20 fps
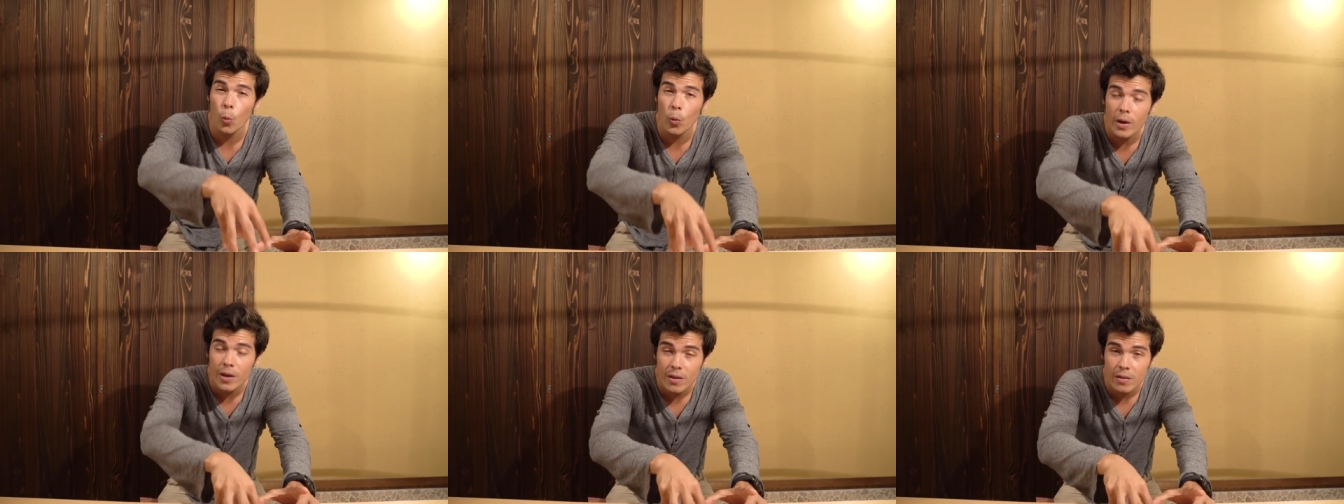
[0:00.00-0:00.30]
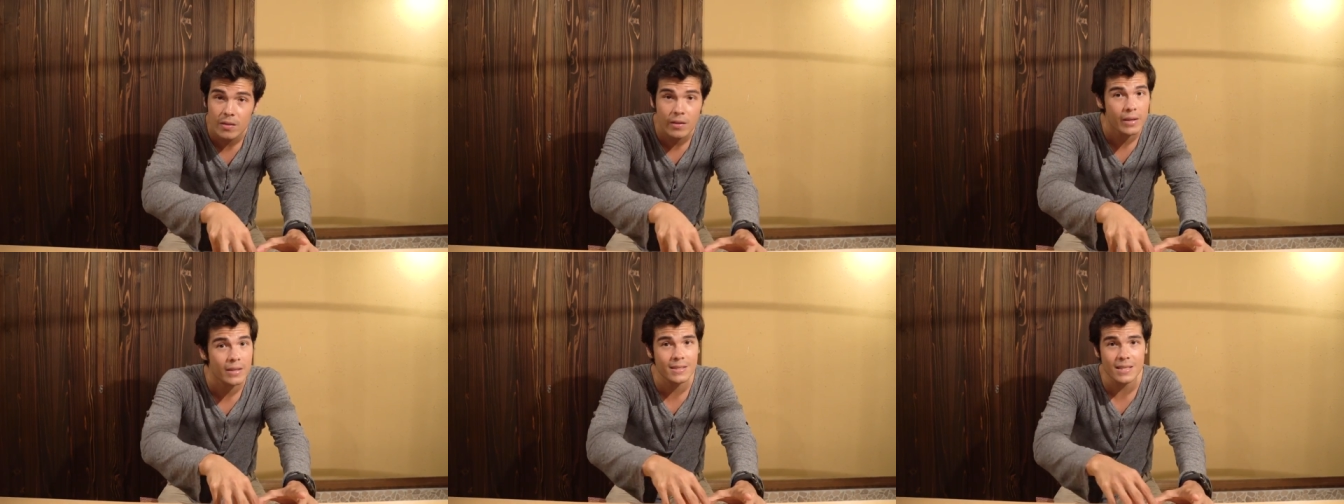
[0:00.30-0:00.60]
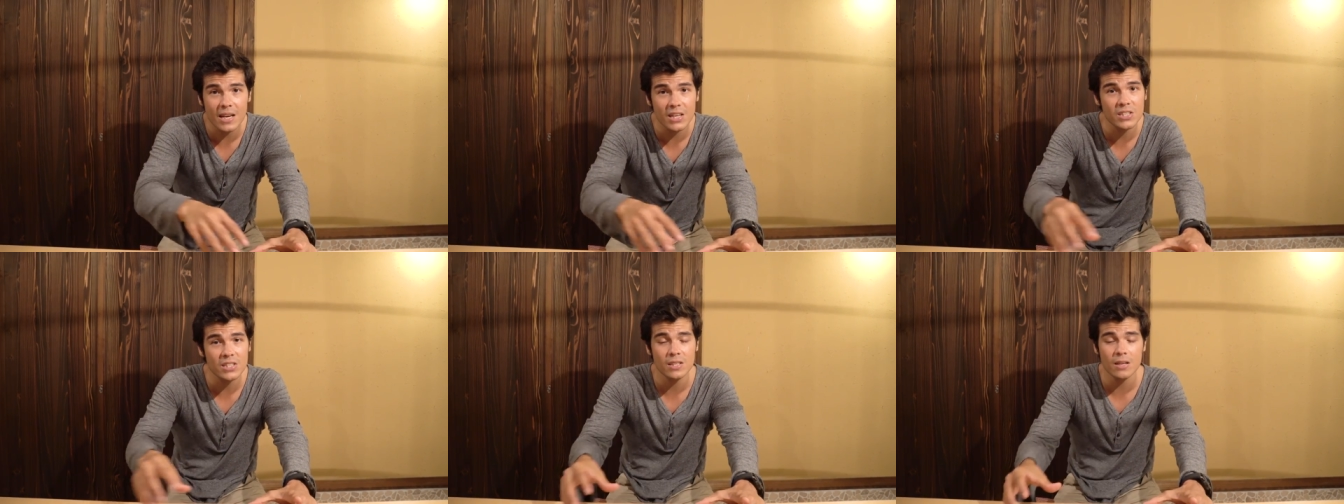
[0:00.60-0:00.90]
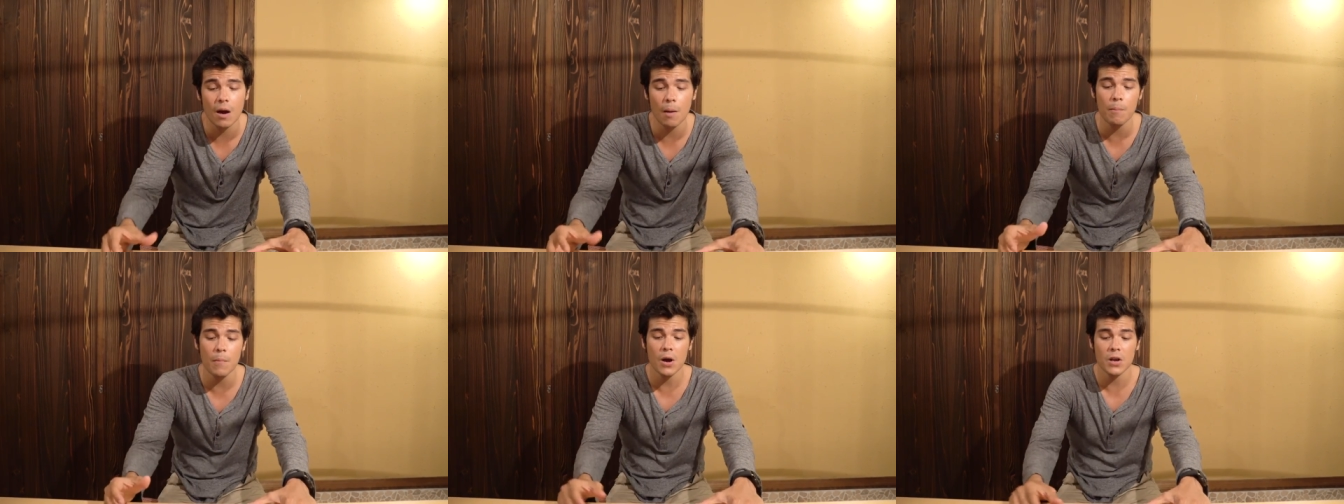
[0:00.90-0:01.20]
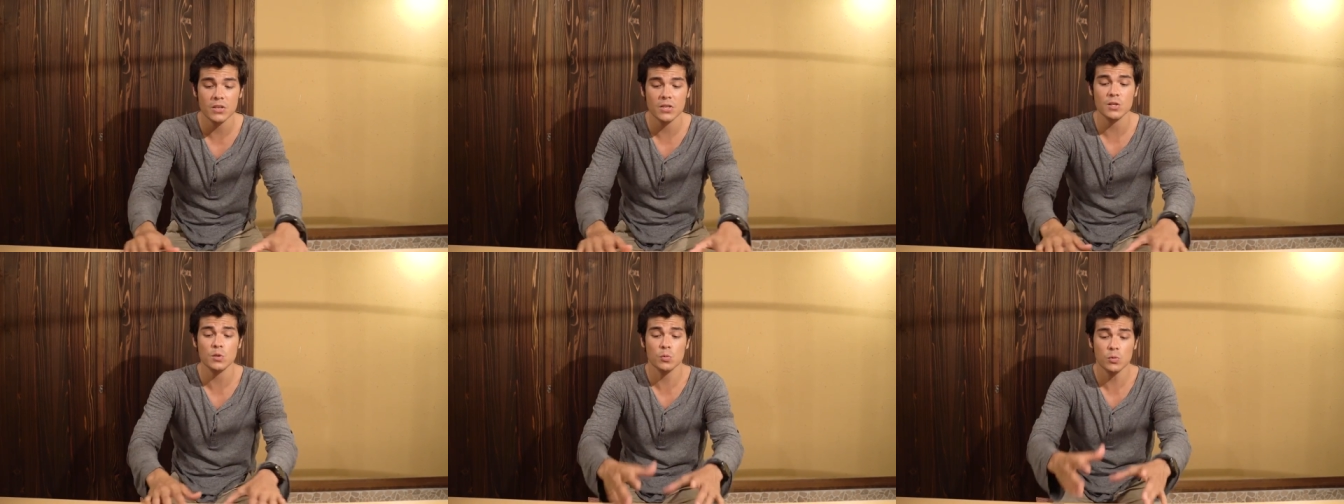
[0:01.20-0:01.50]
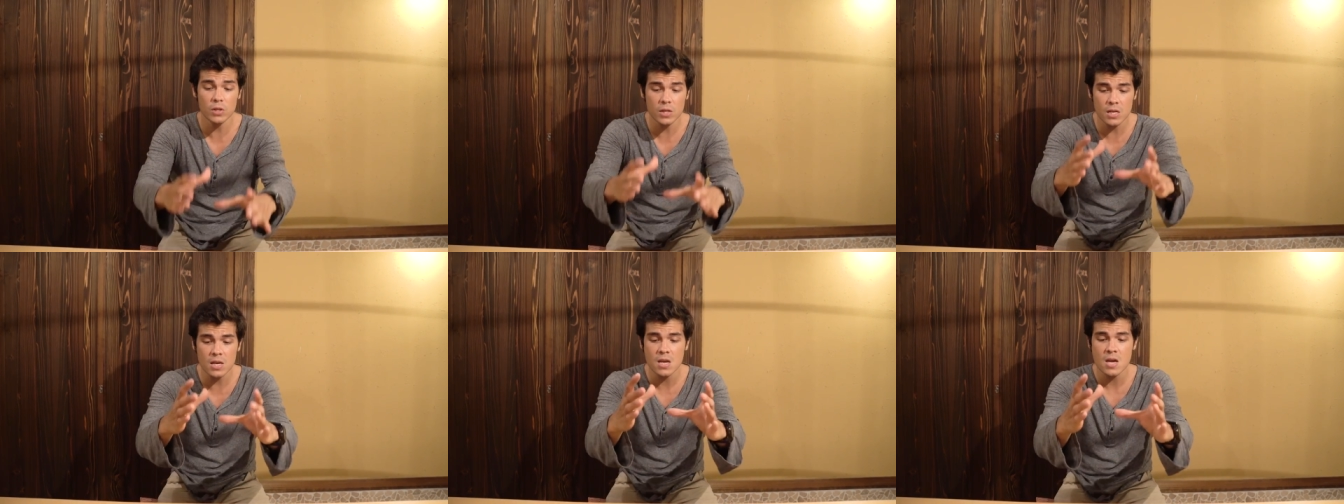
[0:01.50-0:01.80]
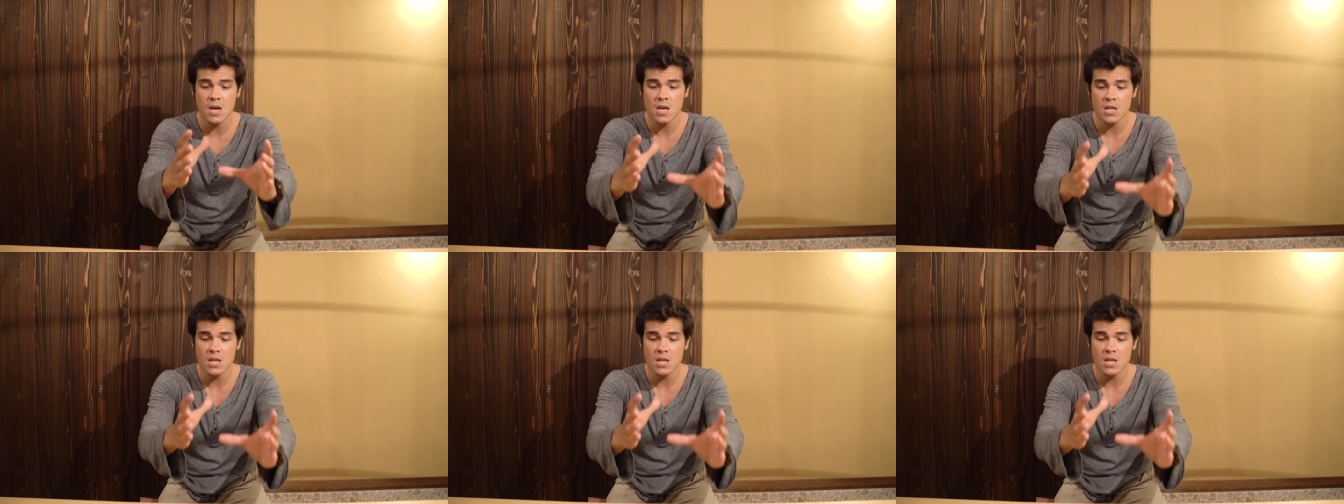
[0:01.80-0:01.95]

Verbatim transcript: with, it's actually not much. It's really